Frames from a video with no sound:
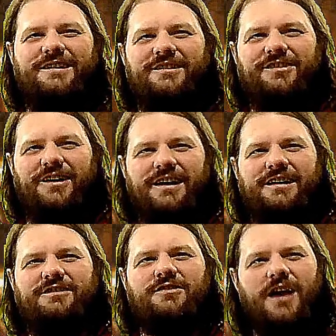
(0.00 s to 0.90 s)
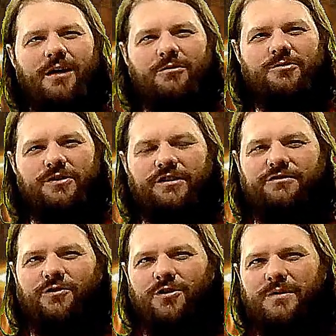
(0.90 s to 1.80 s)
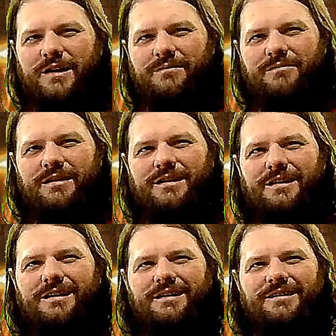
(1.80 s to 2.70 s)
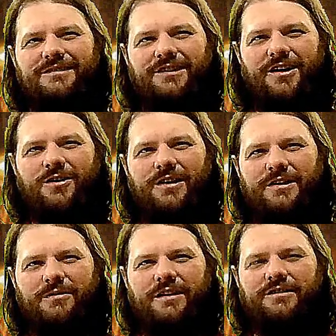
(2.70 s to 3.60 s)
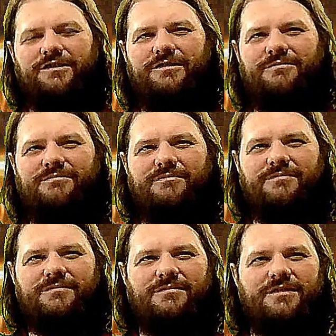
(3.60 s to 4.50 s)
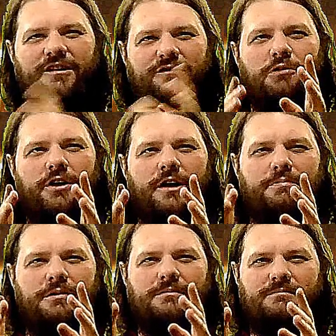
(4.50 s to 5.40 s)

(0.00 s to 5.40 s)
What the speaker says: Dean's like, "Do not ruin this for me." So anyways, they split up.